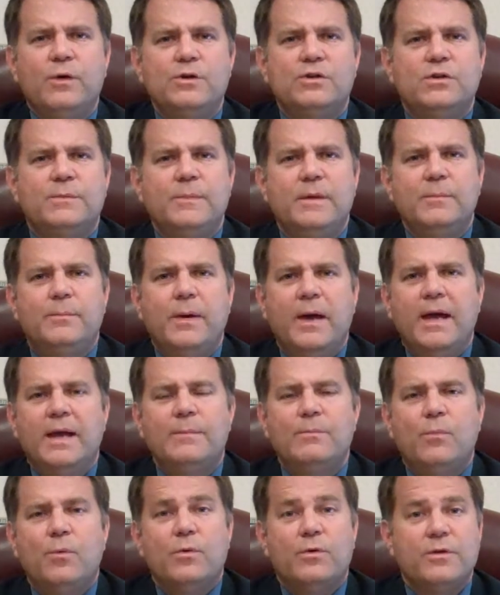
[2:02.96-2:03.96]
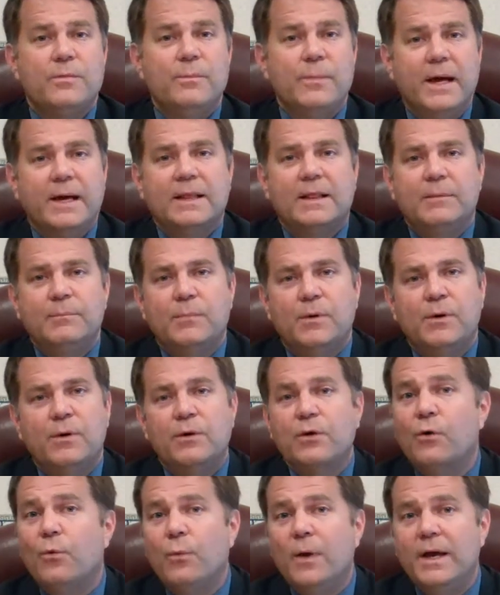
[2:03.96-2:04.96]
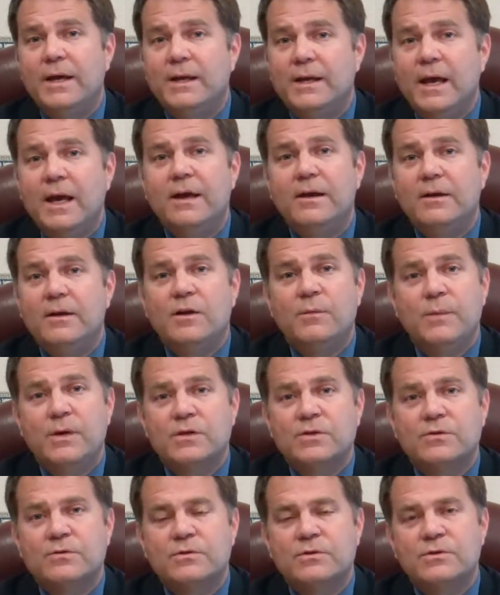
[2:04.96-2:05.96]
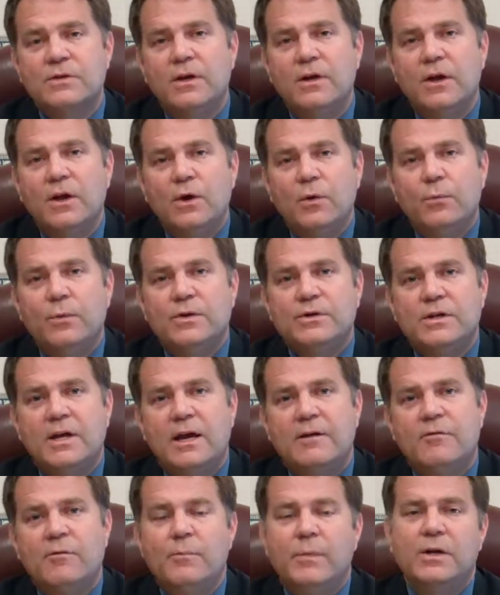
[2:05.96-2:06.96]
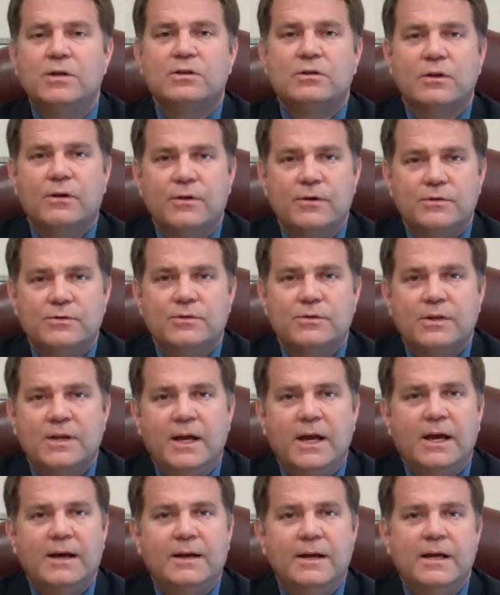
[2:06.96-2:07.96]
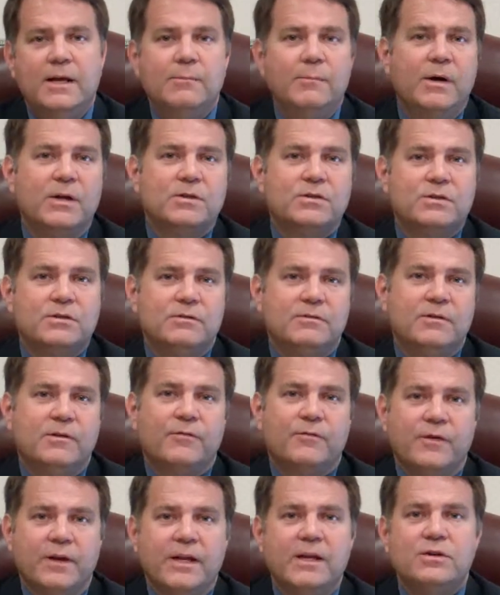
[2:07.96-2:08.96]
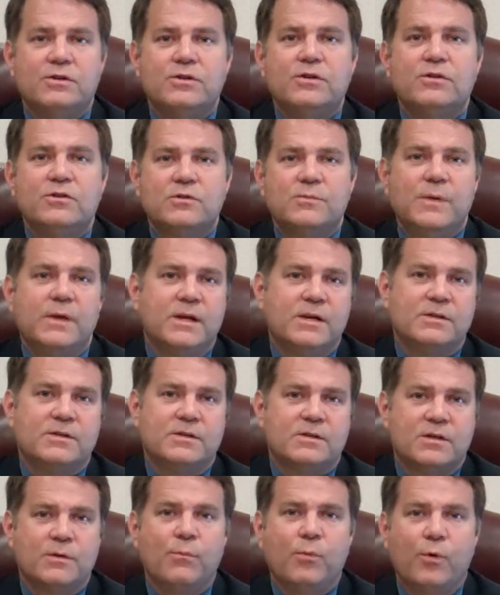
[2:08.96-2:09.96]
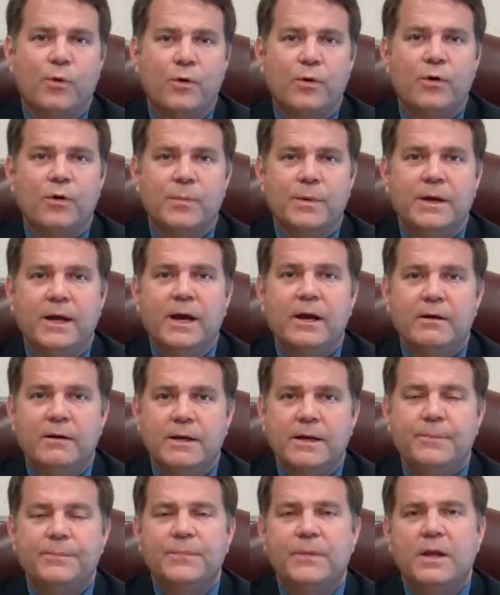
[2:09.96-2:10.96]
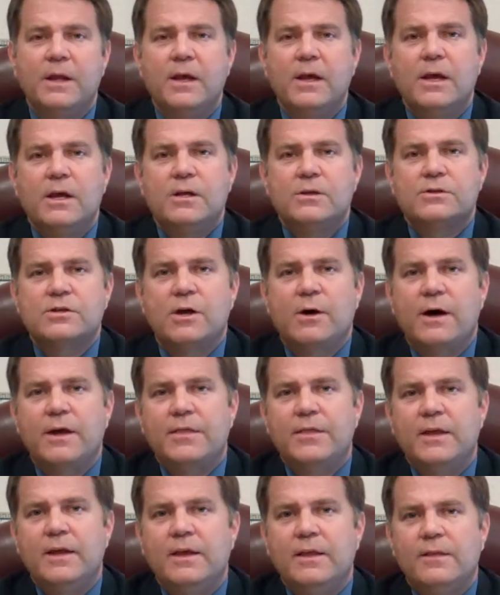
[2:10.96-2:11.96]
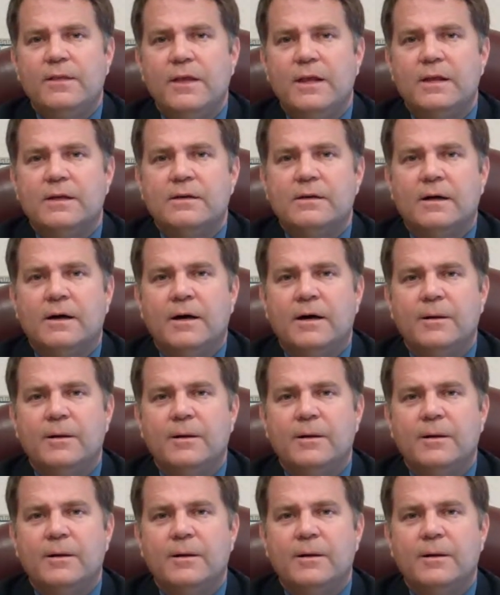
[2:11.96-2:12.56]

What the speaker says: we should be paid more than Mecklenburg or Wake County commissioners, which have a much larger county and much different issues because it's a more urban area. So I think that